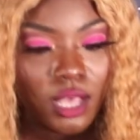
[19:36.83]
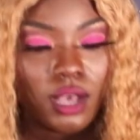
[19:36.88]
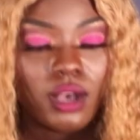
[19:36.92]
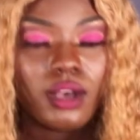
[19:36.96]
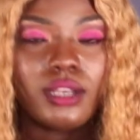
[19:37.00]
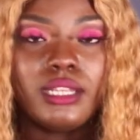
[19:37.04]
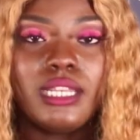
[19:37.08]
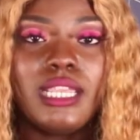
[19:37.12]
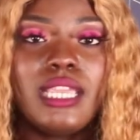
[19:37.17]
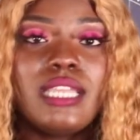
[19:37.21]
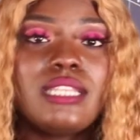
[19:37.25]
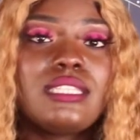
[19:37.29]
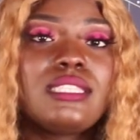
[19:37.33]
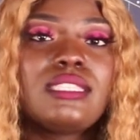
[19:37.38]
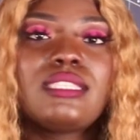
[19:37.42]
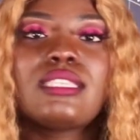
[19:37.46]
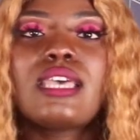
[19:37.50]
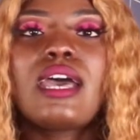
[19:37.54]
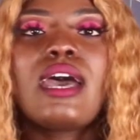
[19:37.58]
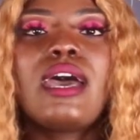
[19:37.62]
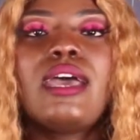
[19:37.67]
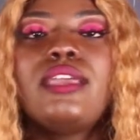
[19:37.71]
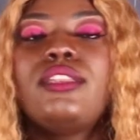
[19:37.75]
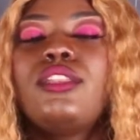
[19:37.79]
on the
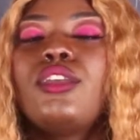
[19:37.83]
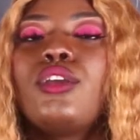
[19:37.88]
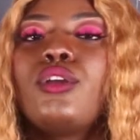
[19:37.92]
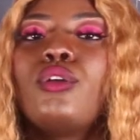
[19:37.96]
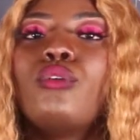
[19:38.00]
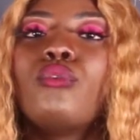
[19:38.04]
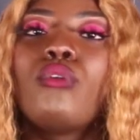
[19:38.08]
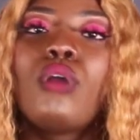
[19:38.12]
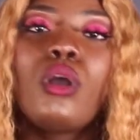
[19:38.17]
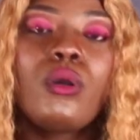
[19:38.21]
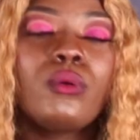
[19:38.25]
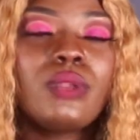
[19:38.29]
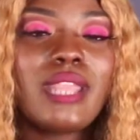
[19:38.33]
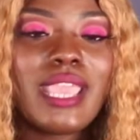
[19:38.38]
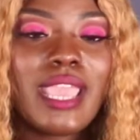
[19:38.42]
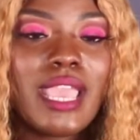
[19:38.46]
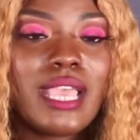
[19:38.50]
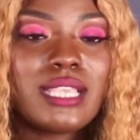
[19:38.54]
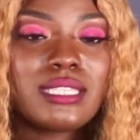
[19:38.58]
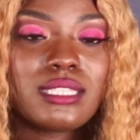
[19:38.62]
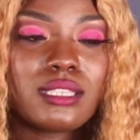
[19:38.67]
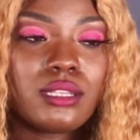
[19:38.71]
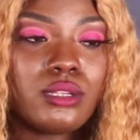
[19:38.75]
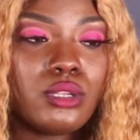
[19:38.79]
inside. They're grown
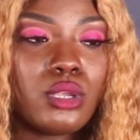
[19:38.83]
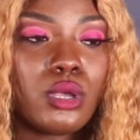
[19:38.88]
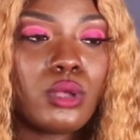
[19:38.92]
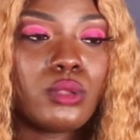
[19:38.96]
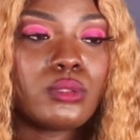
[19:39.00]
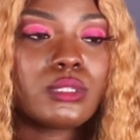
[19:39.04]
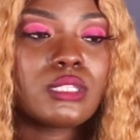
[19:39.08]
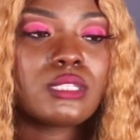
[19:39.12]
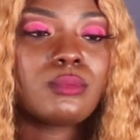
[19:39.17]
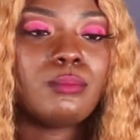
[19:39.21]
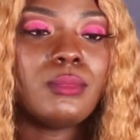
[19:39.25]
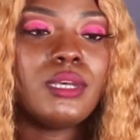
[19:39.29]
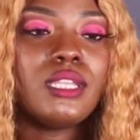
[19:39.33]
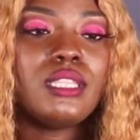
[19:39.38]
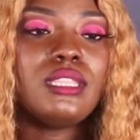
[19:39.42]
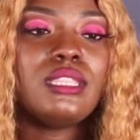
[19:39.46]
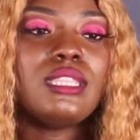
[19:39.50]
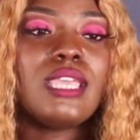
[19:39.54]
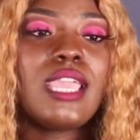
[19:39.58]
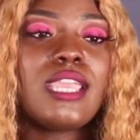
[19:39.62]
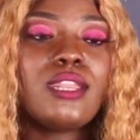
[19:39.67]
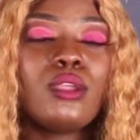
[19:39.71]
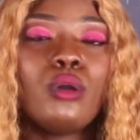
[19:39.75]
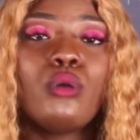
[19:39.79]
ass adults, but
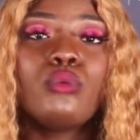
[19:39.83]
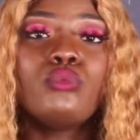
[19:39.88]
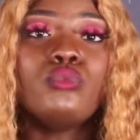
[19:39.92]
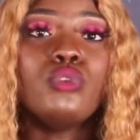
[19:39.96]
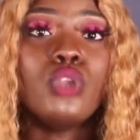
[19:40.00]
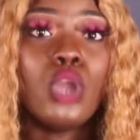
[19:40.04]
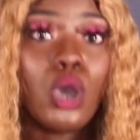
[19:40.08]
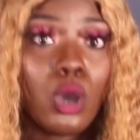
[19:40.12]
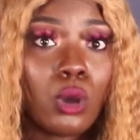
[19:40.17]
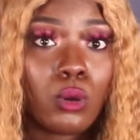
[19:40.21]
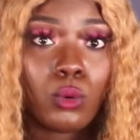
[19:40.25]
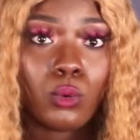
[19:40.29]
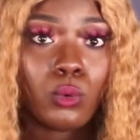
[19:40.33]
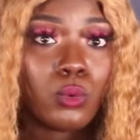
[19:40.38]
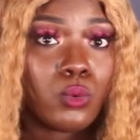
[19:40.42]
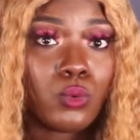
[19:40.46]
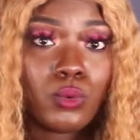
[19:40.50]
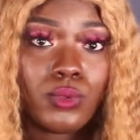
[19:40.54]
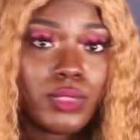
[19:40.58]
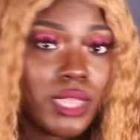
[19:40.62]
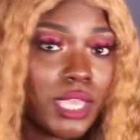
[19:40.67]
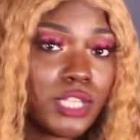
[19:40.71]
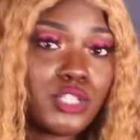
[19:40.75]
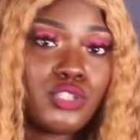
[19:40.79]
they don't know
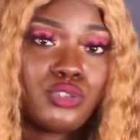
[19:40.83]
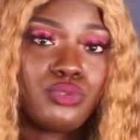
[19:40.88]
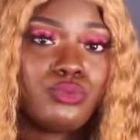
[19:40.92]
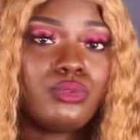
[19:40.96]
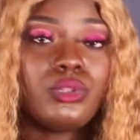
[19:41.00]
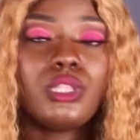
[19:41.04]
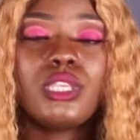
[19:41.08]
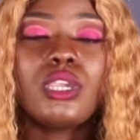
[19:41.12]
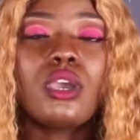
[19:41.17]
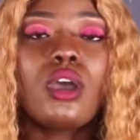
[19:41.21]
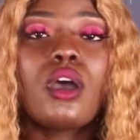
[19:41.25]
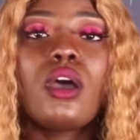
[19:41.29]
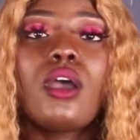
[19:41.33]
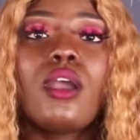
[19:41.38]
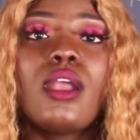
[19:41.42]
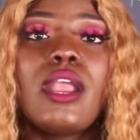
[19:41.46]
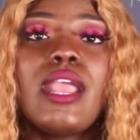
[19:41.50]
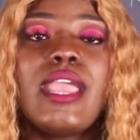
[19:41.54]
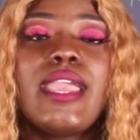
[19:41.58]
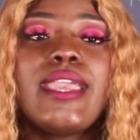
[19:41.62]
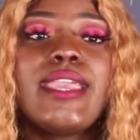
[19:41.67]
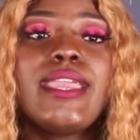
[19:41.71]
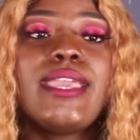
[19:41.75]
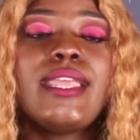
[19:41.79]
who they truly are,
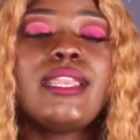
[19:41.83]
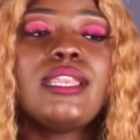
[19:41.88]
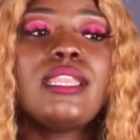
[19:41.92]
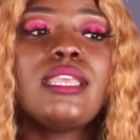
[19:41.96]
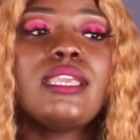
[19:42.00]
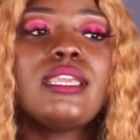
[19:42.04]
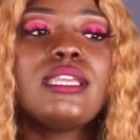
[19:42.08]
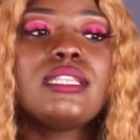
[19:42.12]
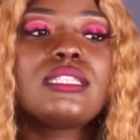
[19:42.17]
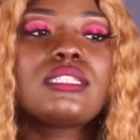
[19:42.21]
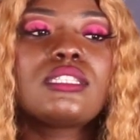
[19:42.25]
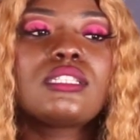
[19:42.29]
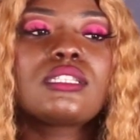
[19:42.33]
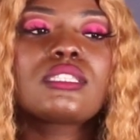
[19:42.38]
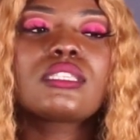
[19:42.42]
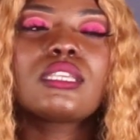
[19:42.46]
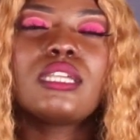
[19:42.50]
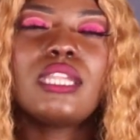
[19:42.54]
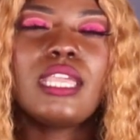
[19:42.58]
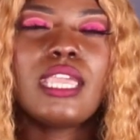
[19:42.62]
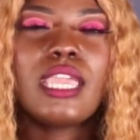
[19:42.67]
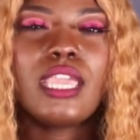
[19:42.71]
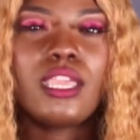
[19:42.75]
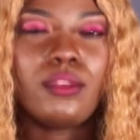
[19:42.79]
and it's just
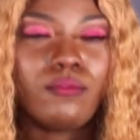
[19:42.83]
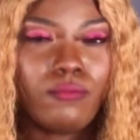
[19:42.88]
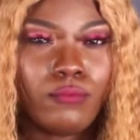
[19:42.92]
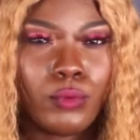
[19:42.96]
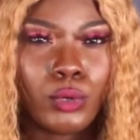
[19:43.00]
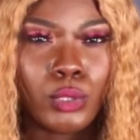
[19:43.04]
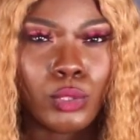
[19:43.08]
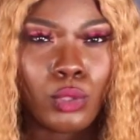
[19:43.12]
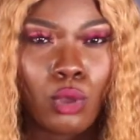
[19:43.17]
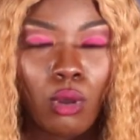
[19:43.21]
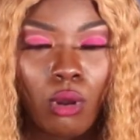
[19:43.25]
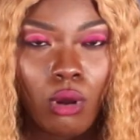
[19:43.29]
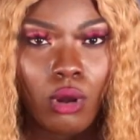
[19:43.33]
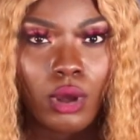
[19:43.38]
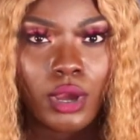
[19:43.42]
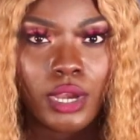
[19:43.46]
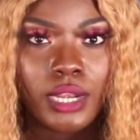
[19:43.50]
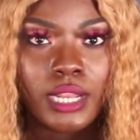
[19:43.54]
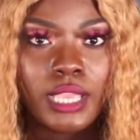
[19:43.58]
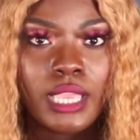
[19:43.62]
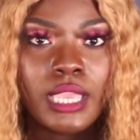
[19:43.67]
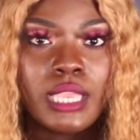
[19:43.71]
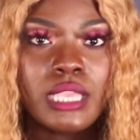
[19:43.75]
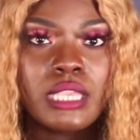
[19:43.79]
gonna hit real
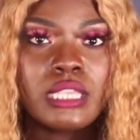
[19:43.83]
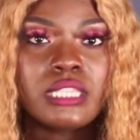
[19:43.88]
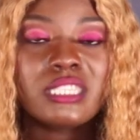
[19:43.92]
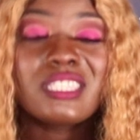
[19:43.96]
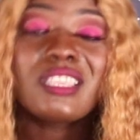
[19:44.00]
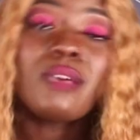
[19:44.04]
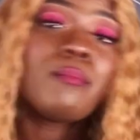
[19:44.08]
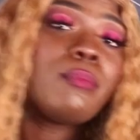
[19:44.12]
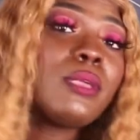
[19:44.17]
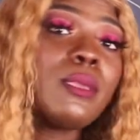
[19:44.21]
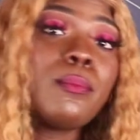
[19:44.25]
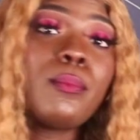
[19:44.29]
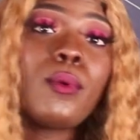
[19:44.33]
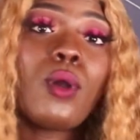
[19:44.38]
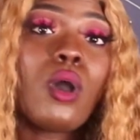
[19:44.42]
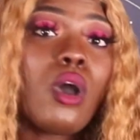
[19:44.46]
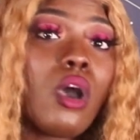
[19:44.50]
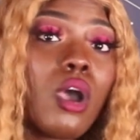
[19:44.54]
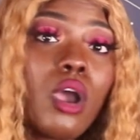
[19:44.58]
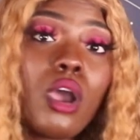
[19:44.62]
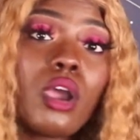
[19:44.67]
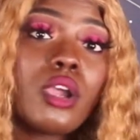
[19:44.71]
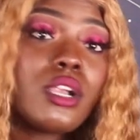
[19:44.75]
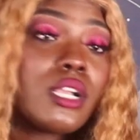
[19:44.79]
hard. Some
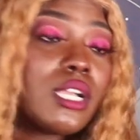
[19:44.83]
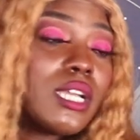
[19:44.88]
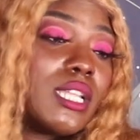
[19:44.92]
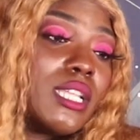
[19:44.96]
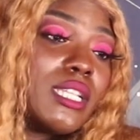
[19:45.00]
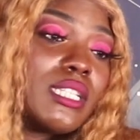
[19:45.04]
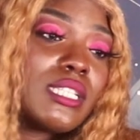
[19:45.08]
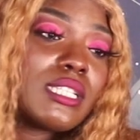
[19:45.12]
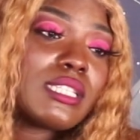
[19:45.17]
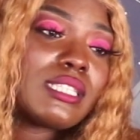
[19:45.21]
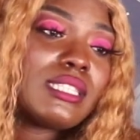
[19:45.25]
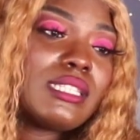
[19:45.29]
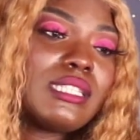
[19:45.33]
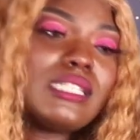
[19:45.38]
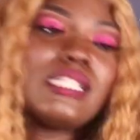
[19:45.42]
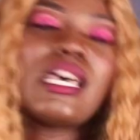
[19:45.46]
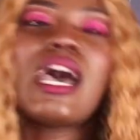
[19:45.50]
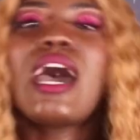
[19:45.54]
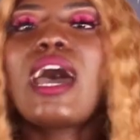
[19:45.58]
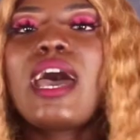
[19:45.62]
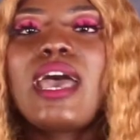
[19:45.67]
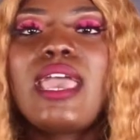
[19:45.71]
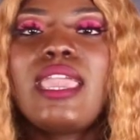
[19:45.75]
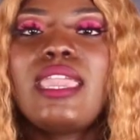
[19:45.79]
people are gonna just
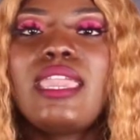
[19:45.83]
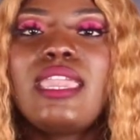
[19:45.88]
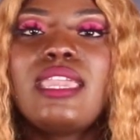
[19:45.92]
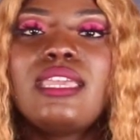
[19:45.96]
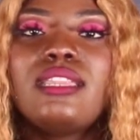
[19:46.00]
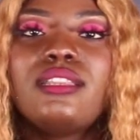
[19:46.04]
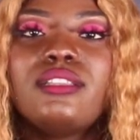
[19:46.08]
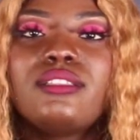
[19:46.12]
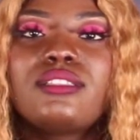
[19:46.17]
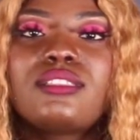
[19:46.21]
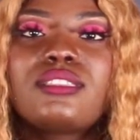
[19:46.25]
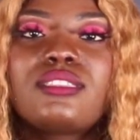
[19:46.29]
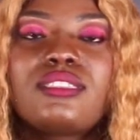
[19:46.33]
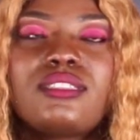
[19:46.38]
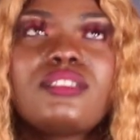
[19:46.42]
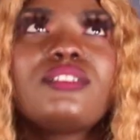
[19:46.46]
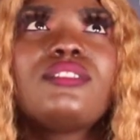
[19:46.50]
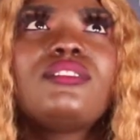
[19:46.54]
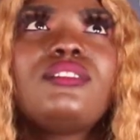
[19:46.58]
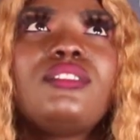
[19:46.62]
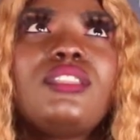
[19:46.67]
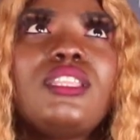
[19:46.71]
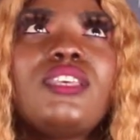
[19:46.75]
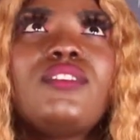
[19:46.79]
die and
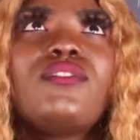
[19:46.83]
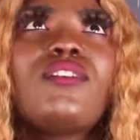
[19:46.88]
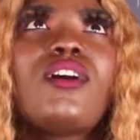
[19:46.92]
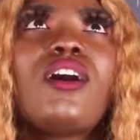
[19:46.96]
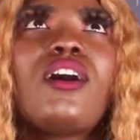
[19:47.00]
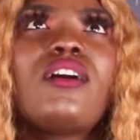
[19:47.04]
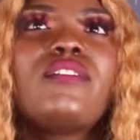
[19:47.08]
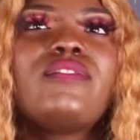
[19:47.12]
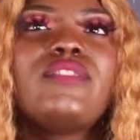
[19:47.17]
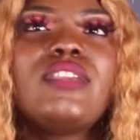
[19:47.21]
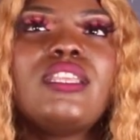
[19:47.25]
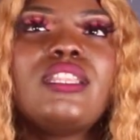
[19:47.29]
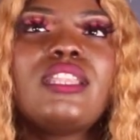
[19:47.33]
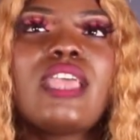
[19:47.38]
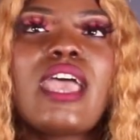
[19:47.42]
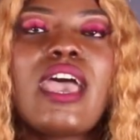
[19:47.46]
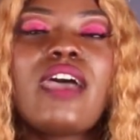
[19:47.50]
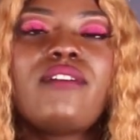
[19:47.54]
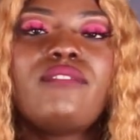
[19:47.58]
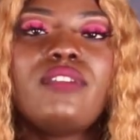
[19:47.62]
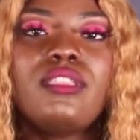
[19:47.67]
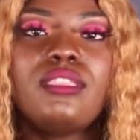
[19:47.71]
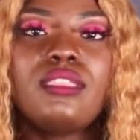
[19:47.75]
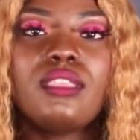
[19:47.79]
still live off in
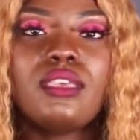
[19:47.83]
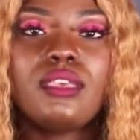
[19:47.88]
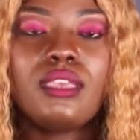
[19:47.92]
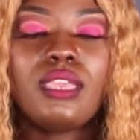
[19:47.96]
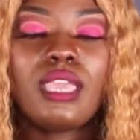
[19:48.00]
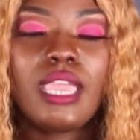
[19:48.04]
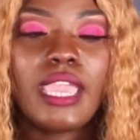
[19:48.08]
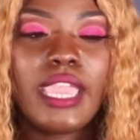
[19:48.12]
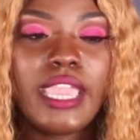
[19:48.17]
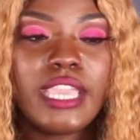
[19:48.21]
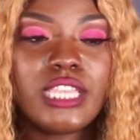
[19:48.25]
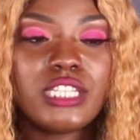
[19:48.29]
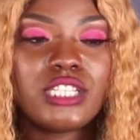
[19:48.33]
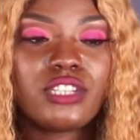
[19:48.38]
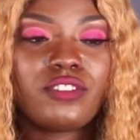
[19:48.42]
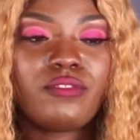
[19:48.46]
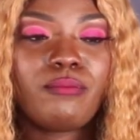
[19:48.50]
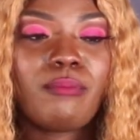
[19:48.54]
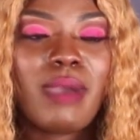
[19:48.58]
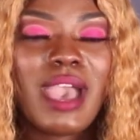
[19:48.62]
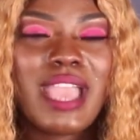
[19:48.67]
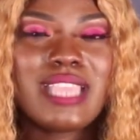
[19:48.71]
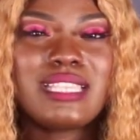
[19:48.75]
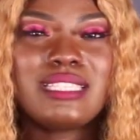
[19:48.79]
having the Age
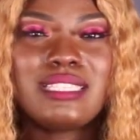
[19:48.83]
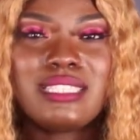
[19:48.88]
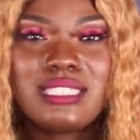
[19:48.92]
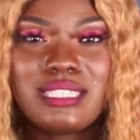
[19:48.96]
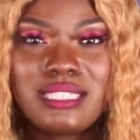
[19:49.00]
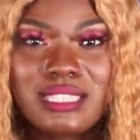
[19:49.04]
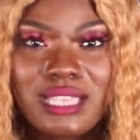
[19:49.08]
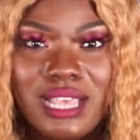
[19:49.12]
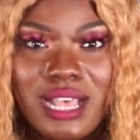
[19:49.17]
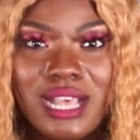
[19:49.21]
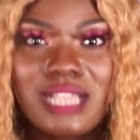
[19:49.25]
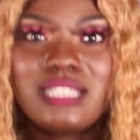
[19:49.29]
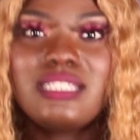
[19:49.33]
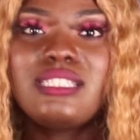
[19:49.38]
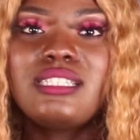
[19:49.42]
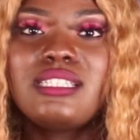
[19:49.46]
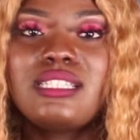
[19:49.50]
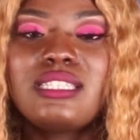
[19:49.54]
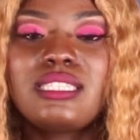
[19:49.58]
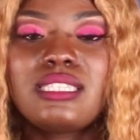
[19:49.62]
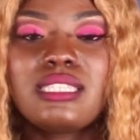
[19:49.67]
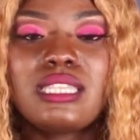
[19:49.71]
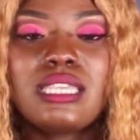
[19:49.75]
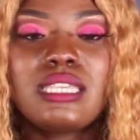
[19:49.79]
of Pisces
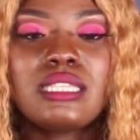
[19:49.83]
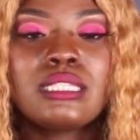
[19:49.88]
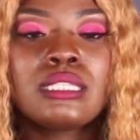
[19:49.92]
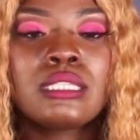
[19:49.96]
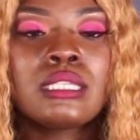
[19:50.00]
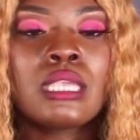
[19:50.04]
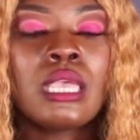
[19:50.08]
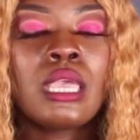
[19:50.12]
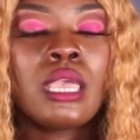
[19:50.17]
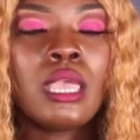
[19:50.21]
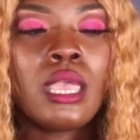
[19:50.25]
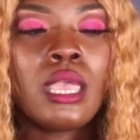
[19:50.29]
consciousness,